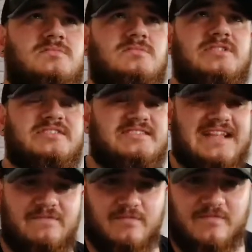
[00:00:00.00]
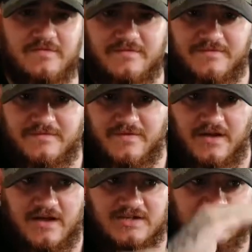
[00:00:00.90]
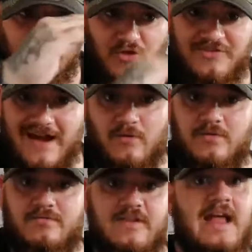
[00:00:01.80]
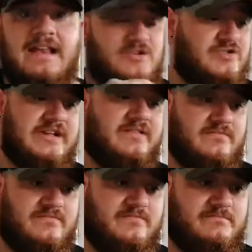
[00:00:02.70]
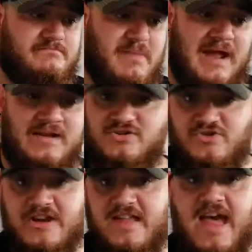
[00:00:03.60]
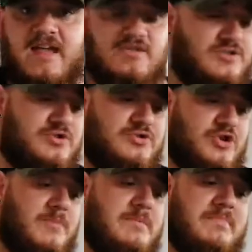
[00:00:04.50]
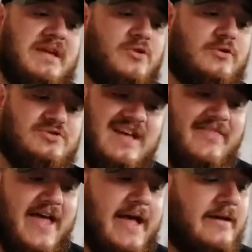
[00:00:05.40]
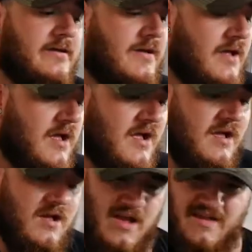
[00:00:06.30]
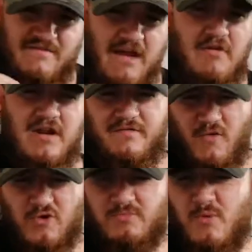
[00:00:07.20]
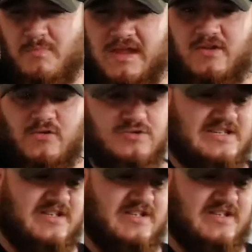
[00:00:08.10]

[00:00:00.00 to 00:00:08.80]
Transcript: the seventh slot down. They're literally bang straight there. As soon as you type in beard oils, they're there. Very affordable beard oils. As I